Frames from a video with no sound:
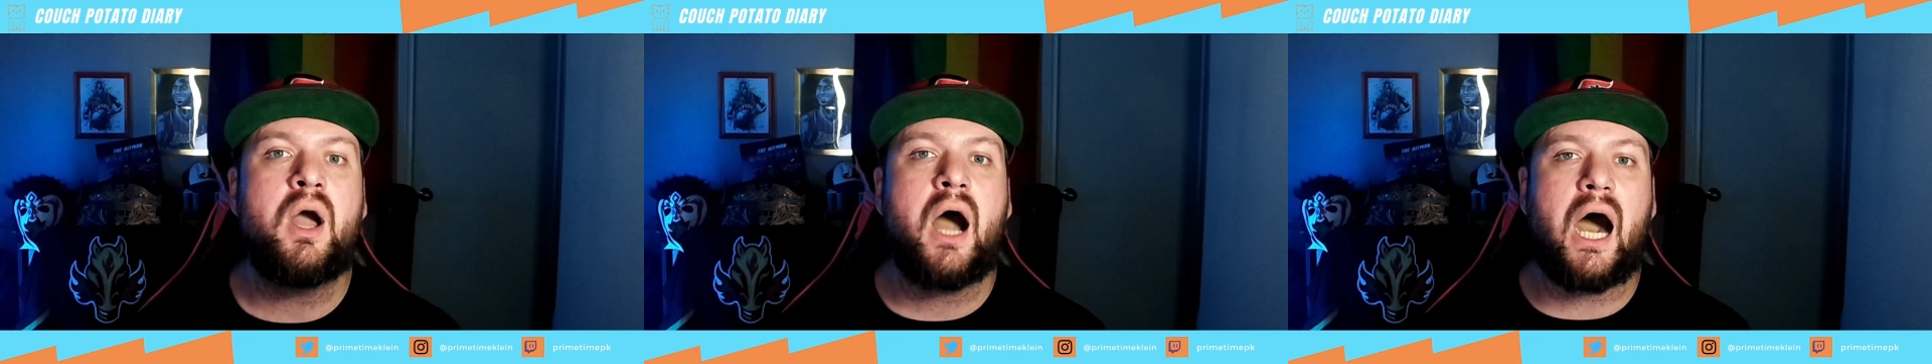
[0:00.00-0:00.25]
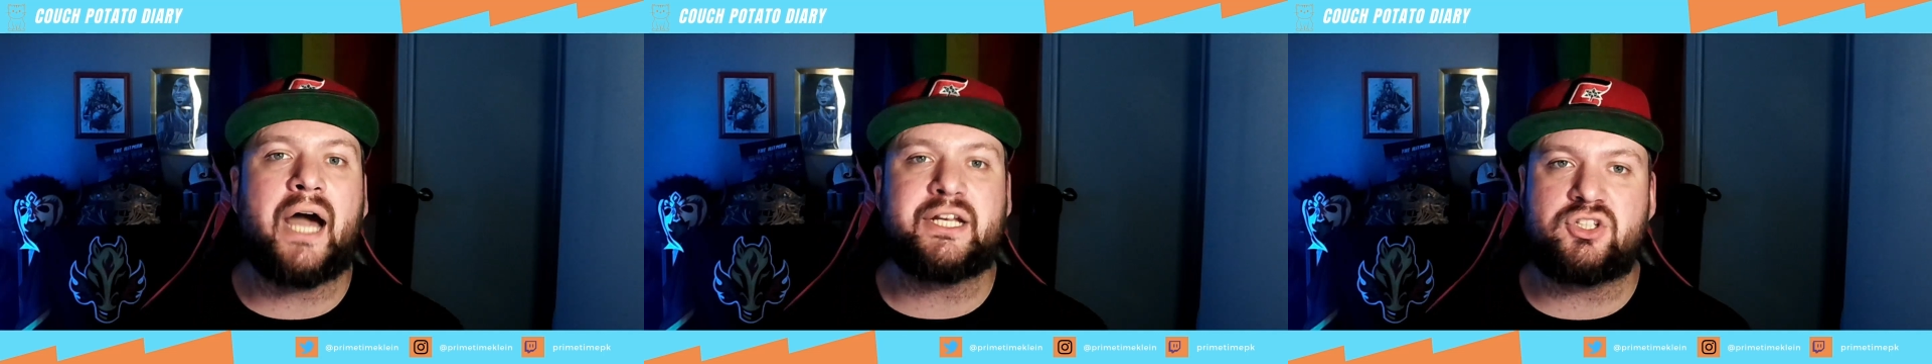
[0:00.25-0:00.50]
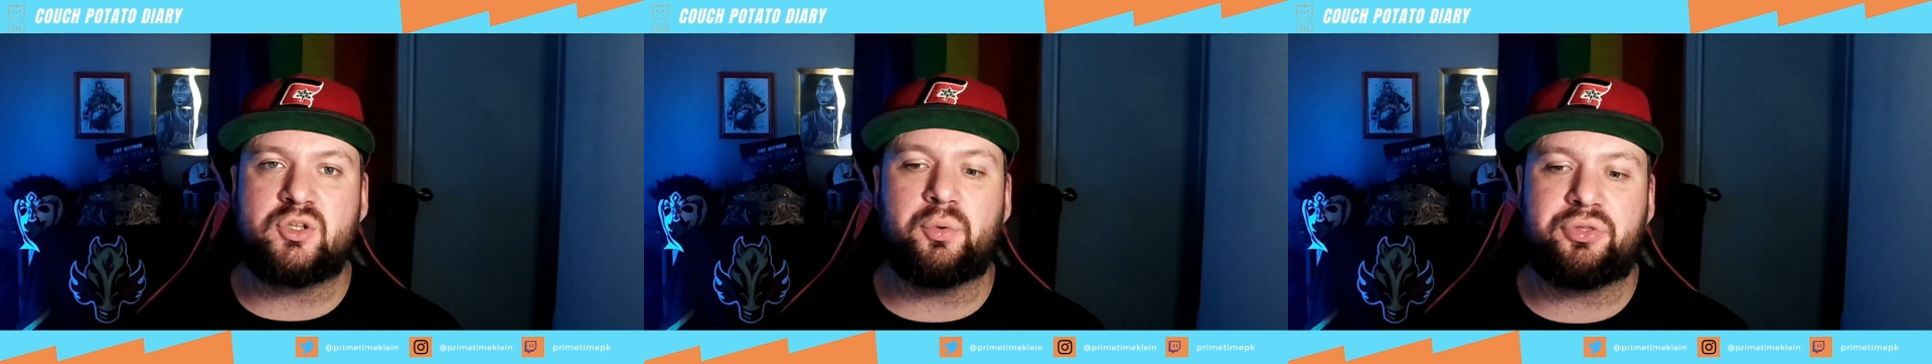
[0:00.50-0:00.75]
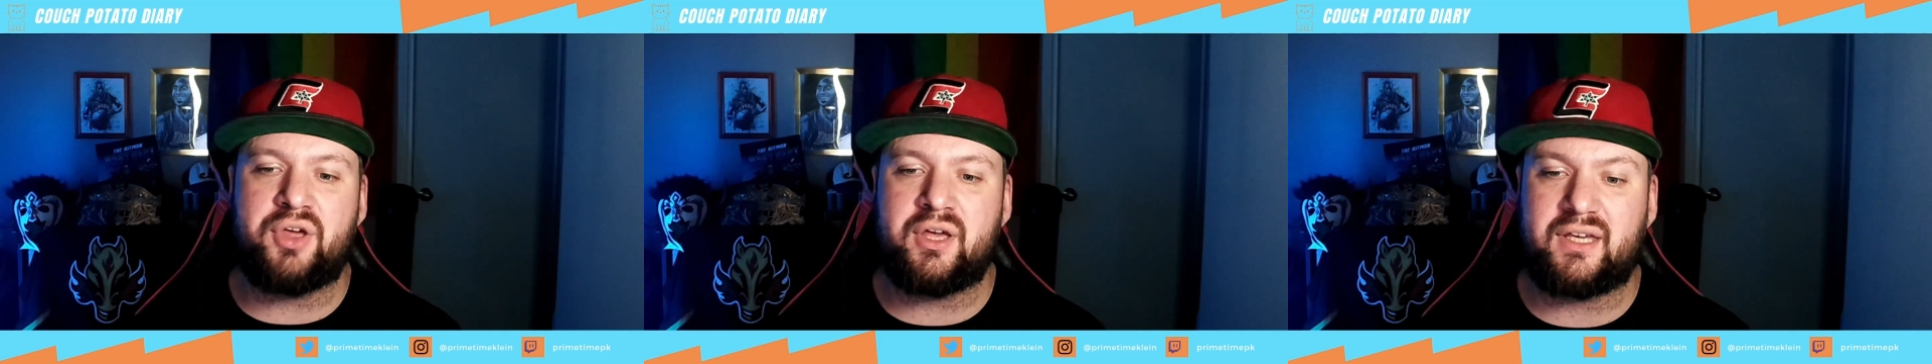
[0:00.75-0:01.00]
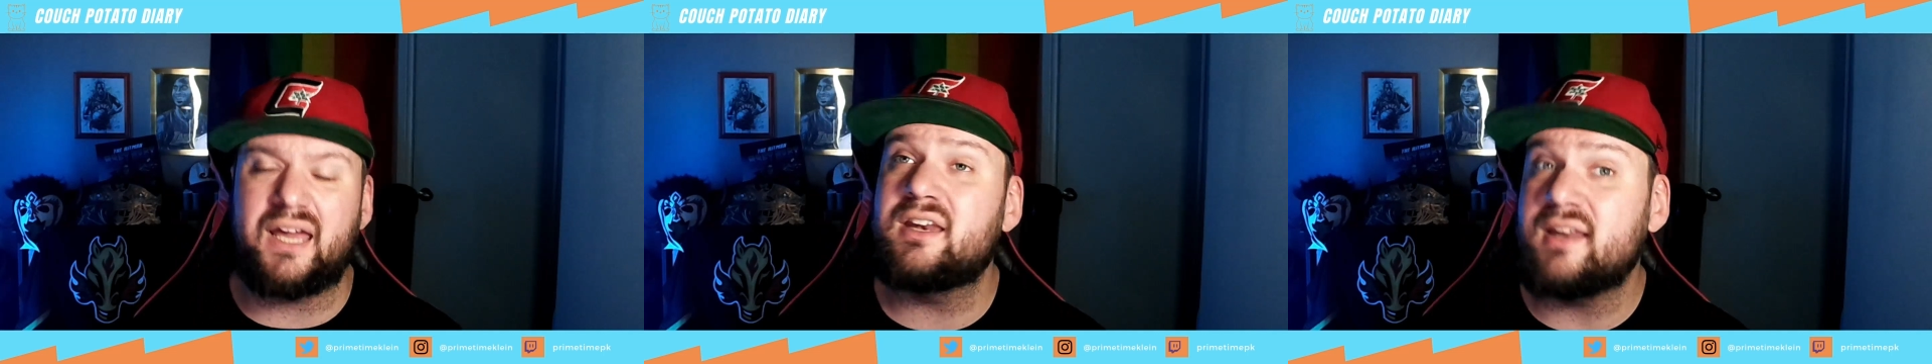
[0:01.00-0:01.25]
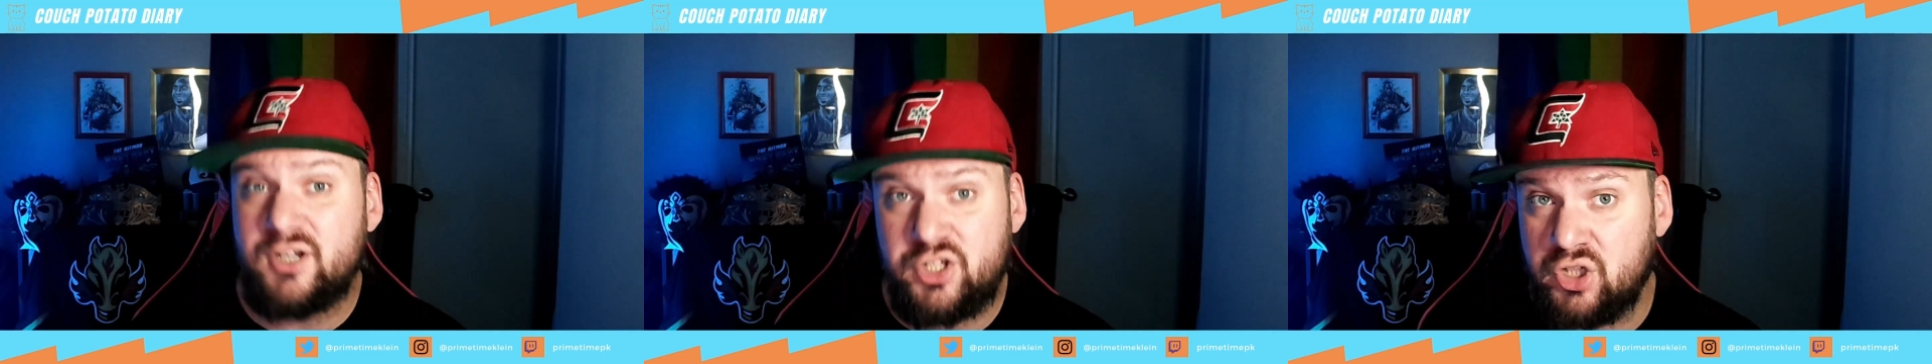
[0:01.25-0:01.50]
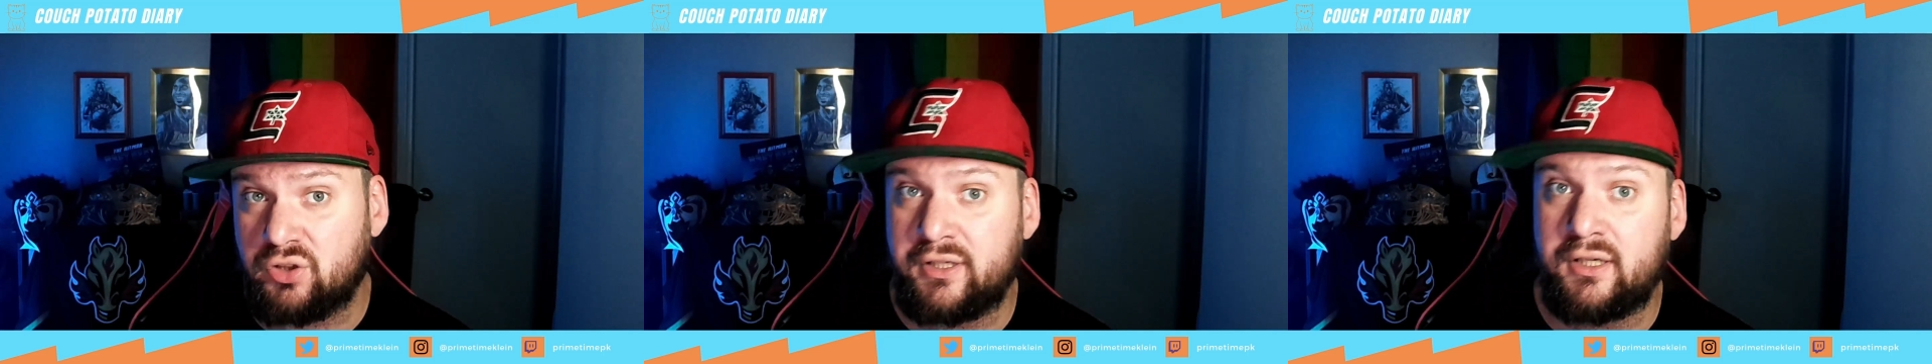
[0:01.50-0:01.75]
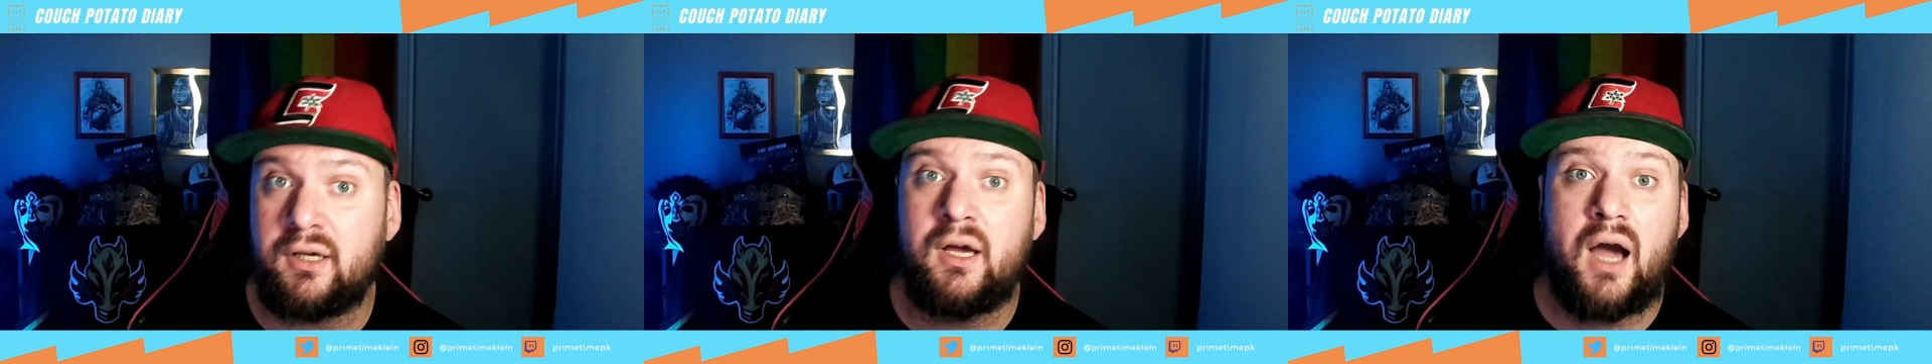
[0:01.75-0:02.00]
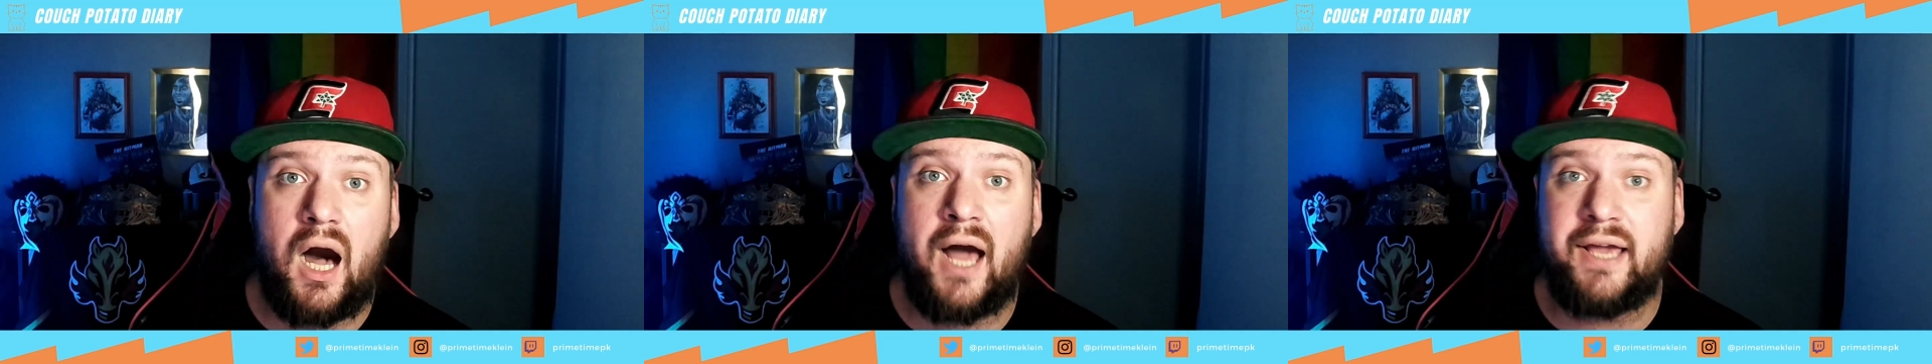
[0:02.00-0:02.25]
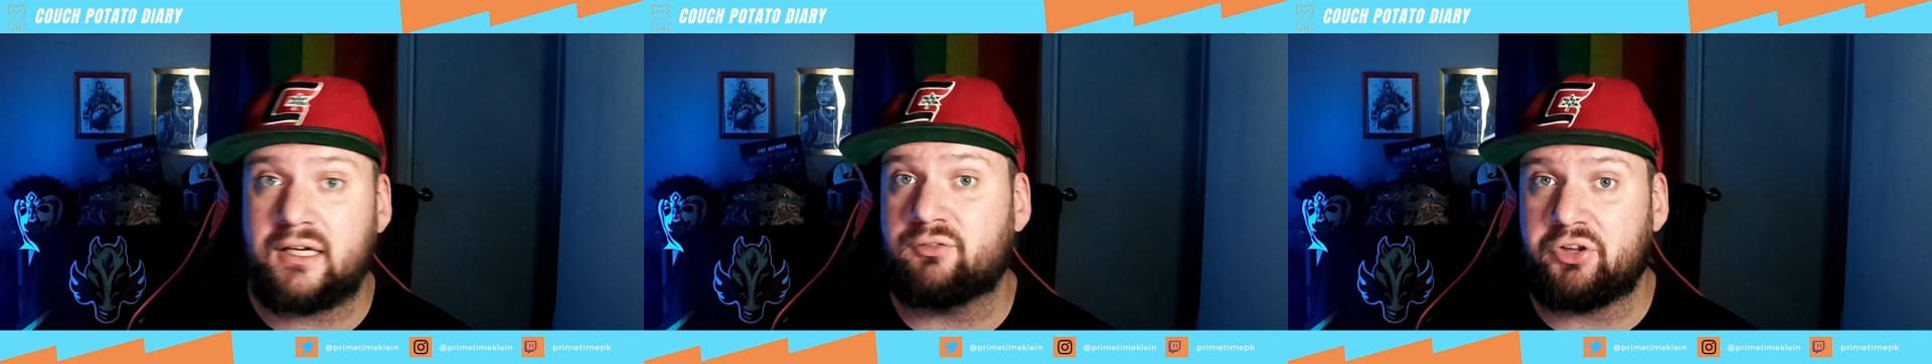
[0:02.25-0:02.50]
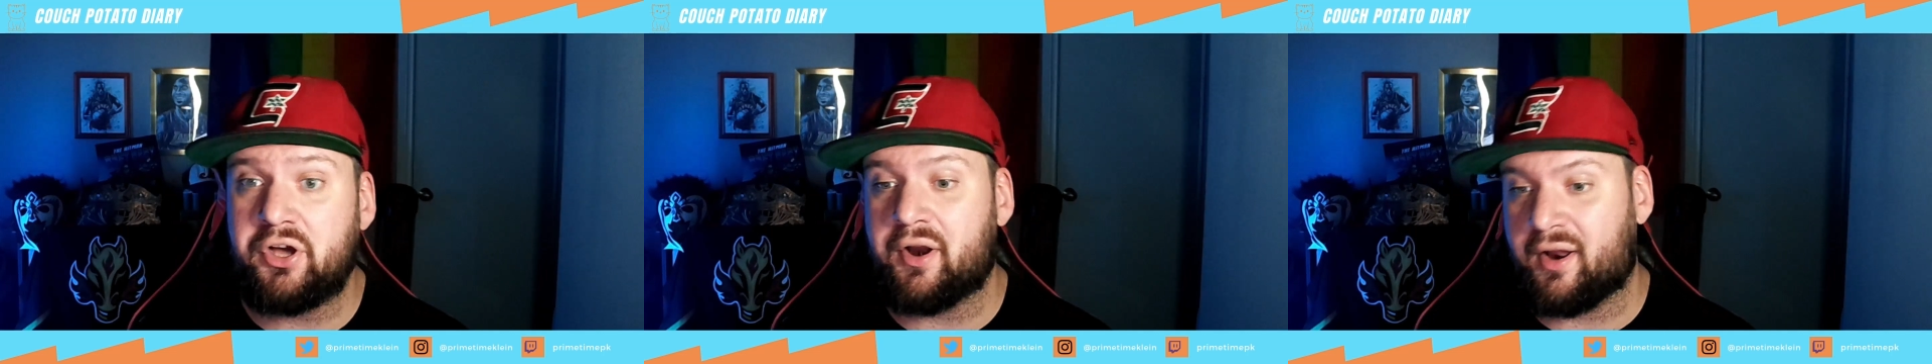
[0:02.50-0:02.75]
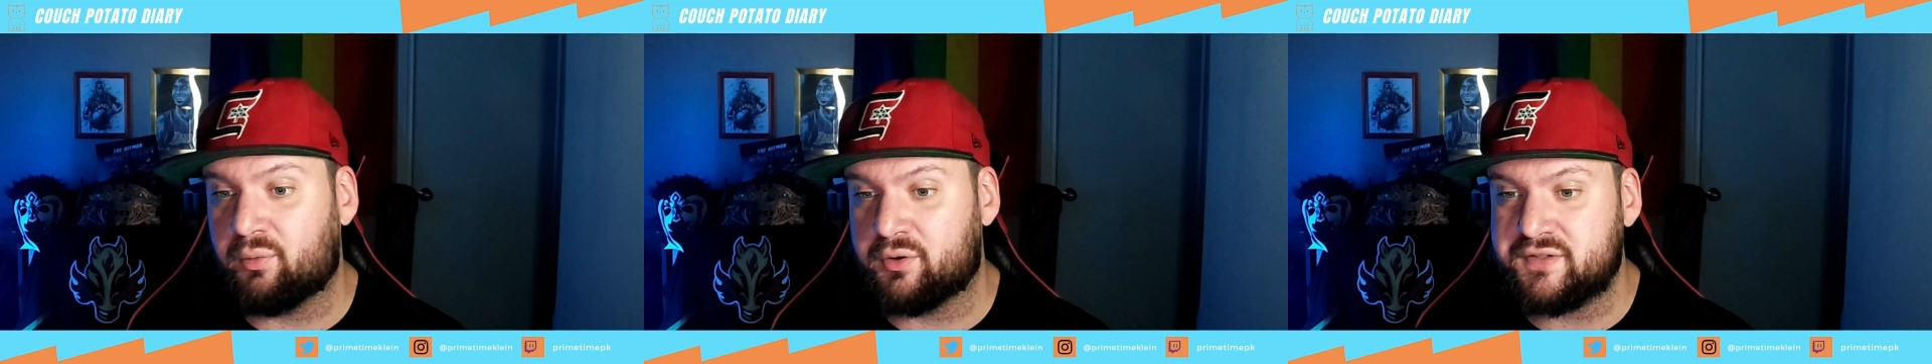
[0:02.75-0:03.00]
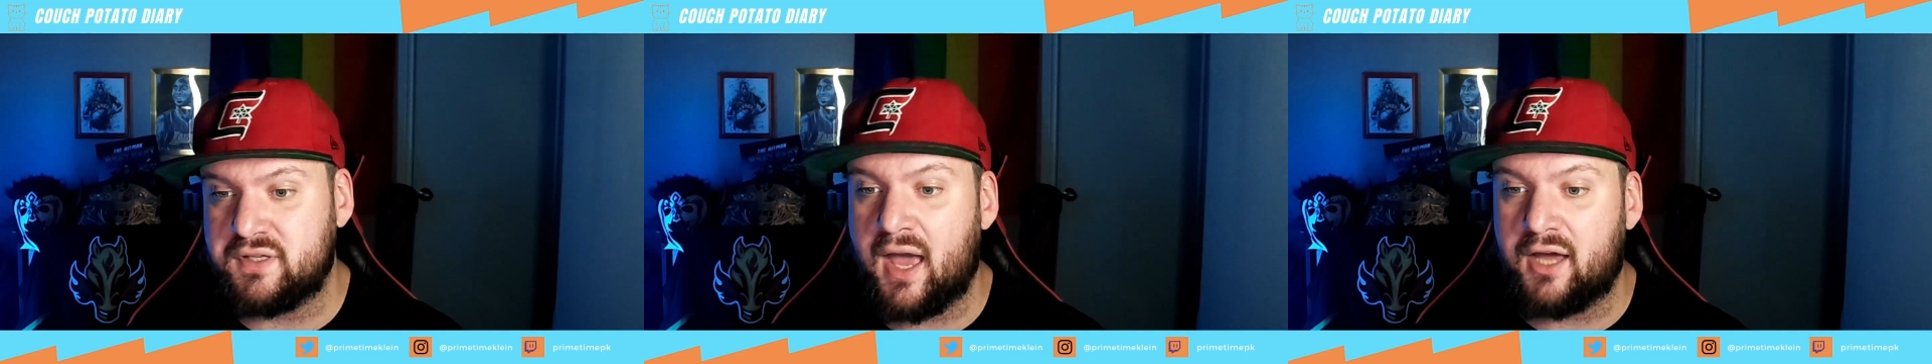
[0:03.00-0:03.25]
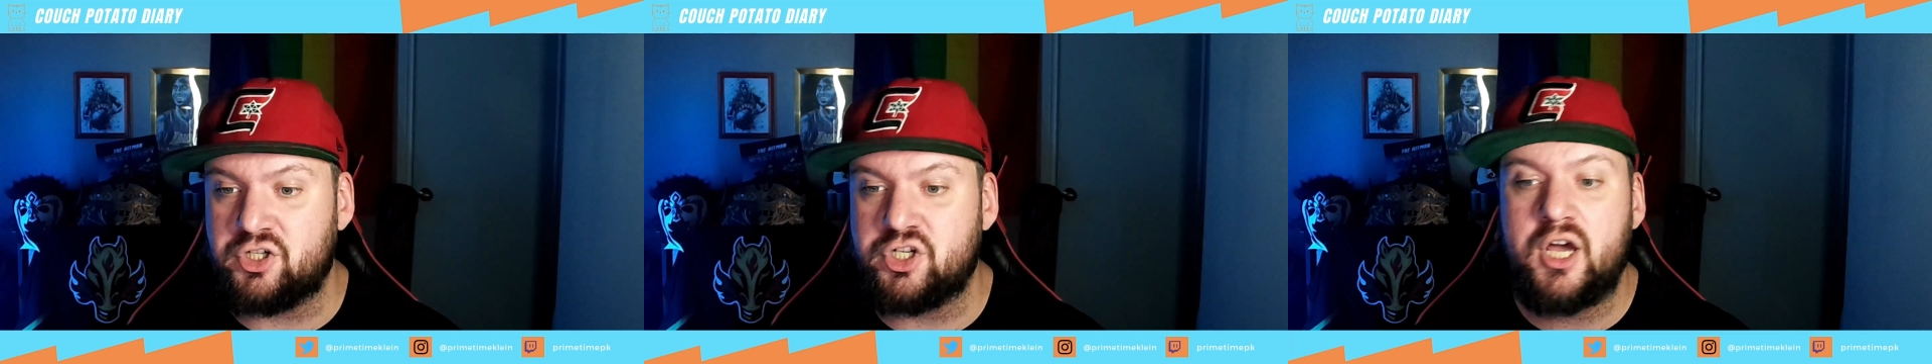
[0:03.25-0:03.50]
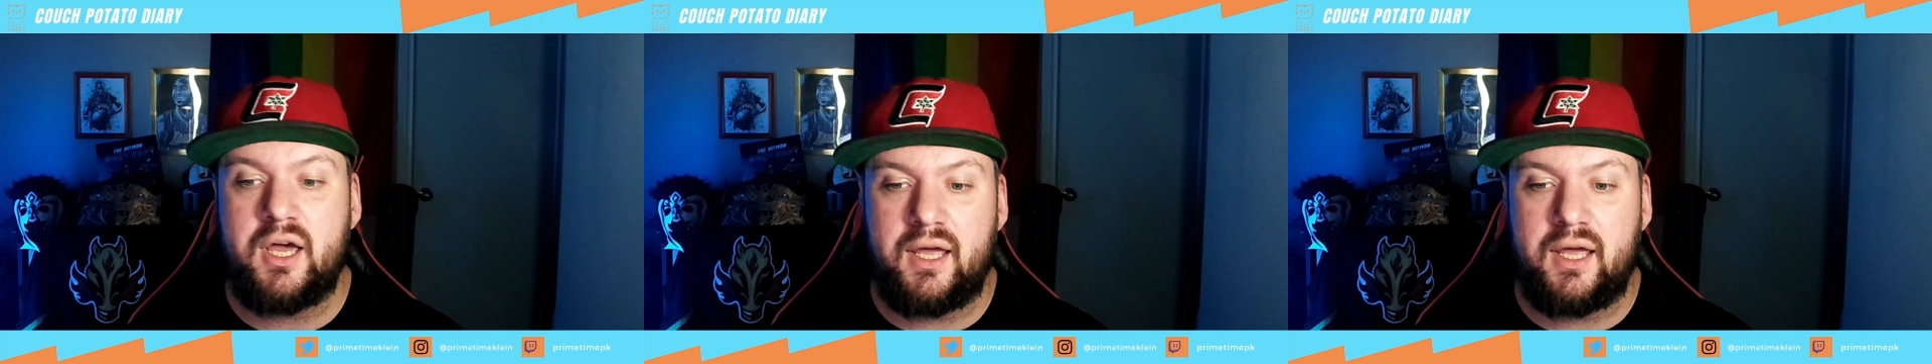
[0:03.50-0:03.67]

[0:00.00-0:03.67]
I do think initially I give Leon Edwards the edge.